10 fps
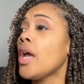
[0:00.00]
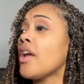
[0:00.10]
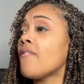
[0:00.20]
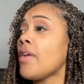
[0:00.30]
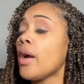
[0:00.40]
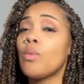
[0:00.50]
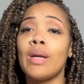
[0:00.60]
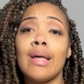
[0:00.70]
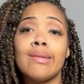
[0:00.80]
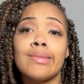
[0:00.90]
in fact when
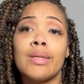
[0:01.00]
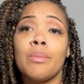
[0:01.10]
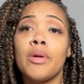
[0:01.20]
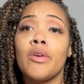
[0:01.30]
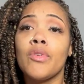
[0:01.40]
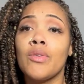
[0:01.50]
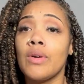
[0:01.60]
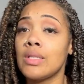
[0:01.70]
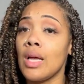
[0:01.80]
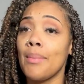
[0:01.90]
i looked in the mirror for the
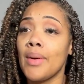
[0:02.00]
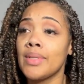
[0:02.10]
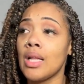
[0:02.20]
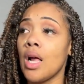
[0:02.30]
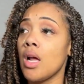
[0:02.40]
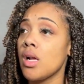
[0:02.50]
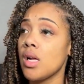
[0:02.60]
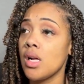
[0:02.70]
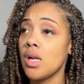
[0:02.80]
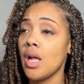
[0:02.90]
first time i was like
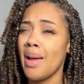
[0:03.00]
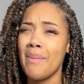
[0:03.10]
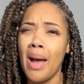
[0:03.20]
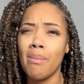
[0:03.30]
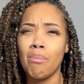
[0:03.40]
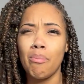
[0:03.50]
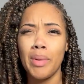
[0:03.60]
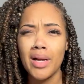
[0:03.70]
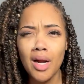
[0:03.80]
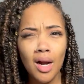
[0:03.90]
am i
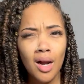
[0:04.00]
bigger